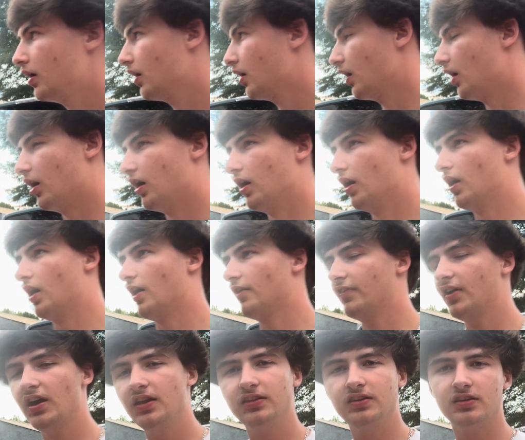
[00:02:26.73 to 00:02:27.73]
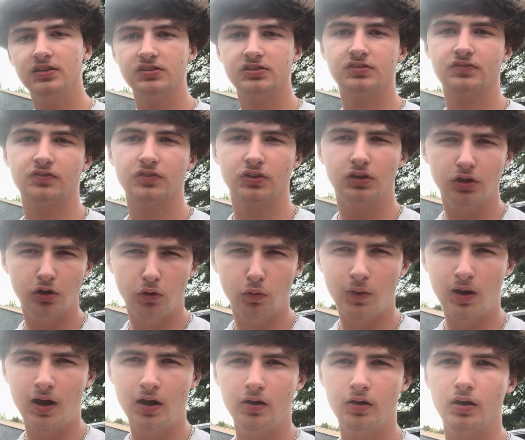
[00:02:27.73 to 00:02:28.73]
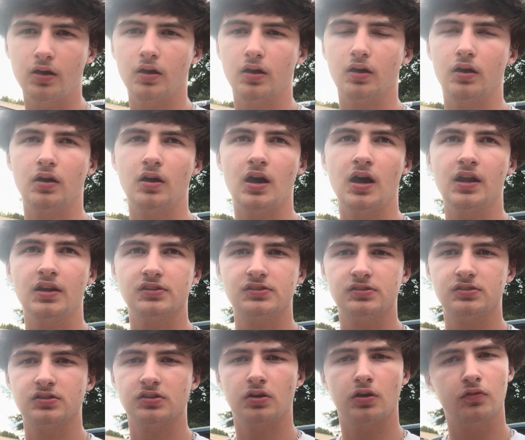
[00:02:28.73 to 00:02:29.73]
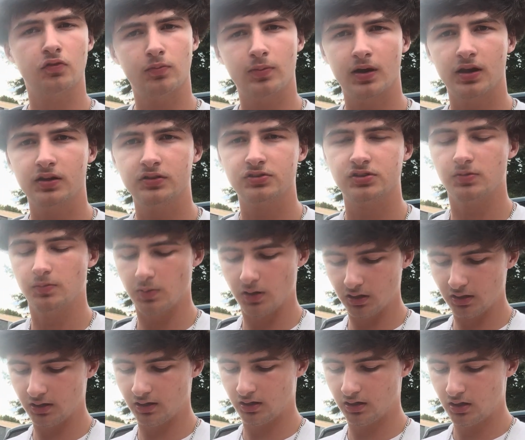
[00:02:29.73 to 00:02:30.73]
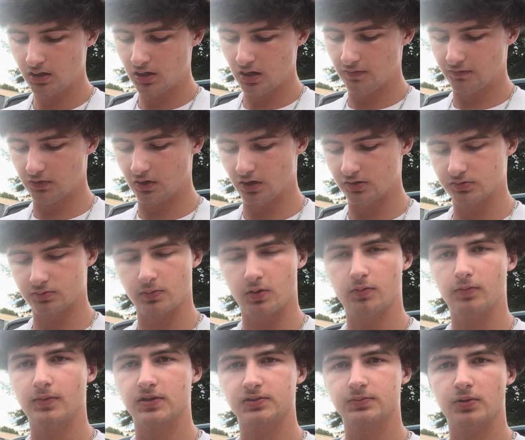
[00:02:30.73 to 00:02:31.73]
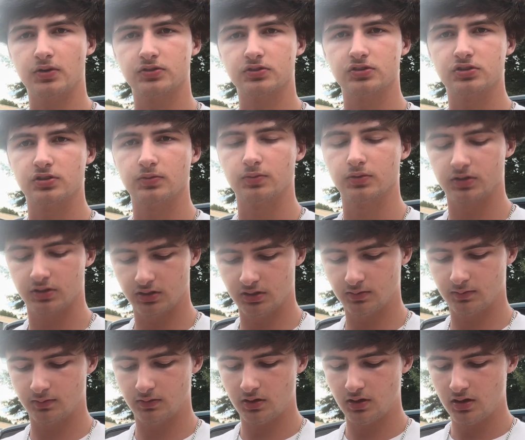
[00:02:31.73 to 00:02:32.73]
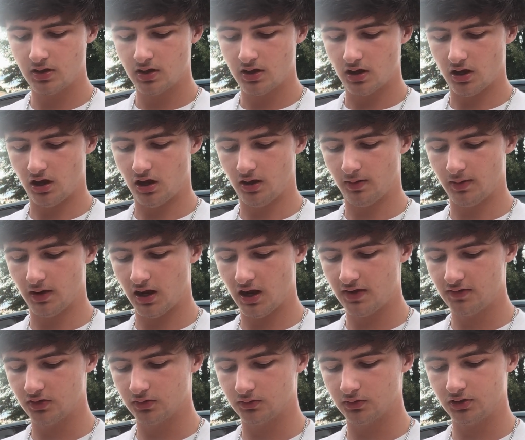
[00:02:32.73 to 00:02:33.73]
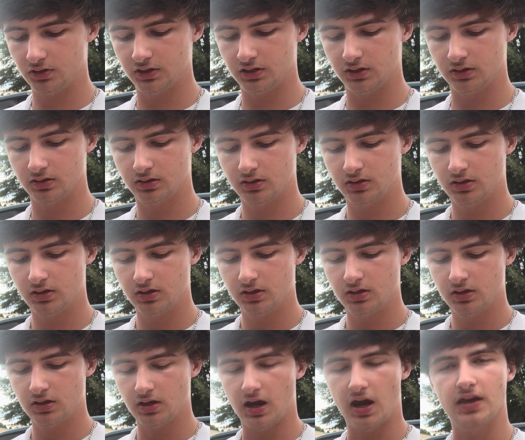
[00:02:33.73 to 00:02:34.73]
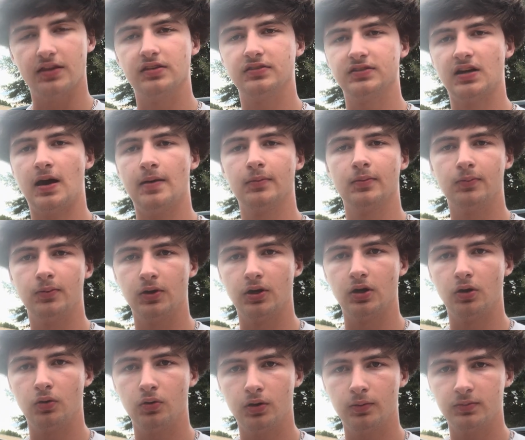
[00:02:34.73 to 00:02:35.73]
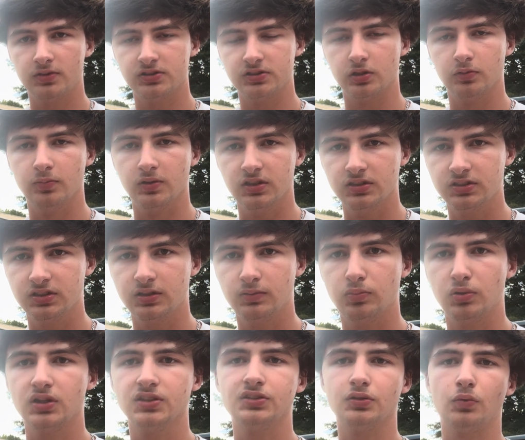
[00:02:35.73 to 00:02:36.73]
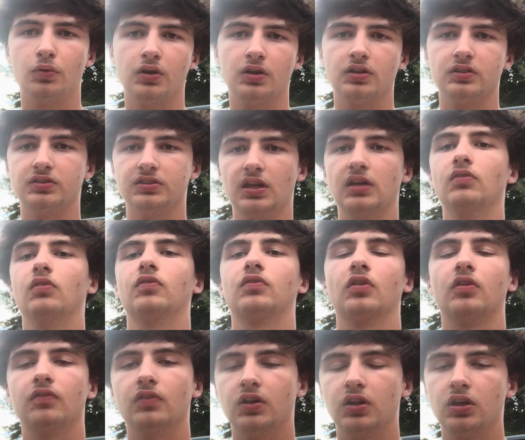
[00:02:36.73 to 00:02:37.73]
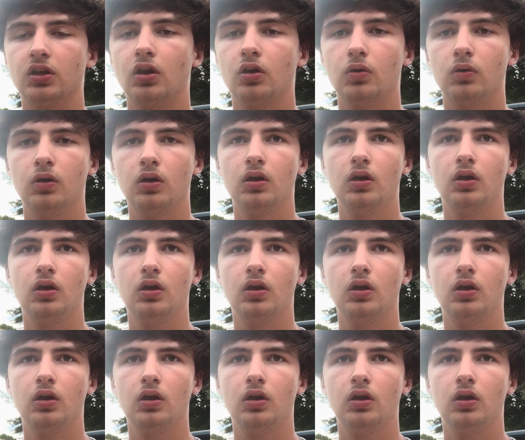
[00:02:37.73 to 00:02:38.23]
I've had this for a little while. I had it sent over by LG Billet, if you guys remember my sponsorship with them. But I haven't really had the time to put it on. I've been so busy. Plus I wanted to save it for a video.